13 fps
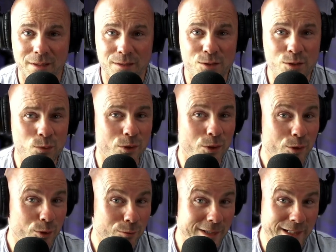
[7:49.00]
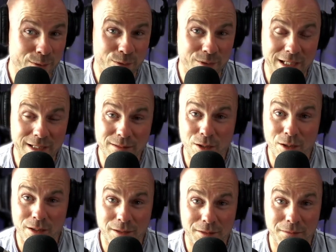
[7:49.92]
as you look around that
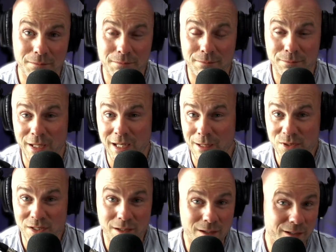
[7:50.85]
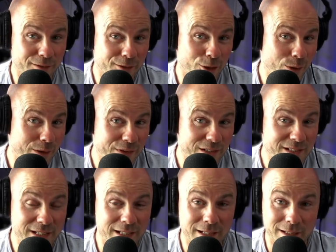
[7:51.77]
garden, perhaps a garden you haven't
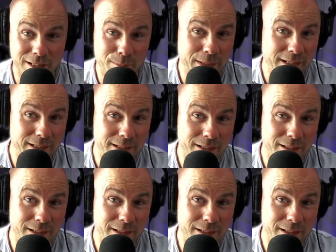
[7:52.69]
seen in many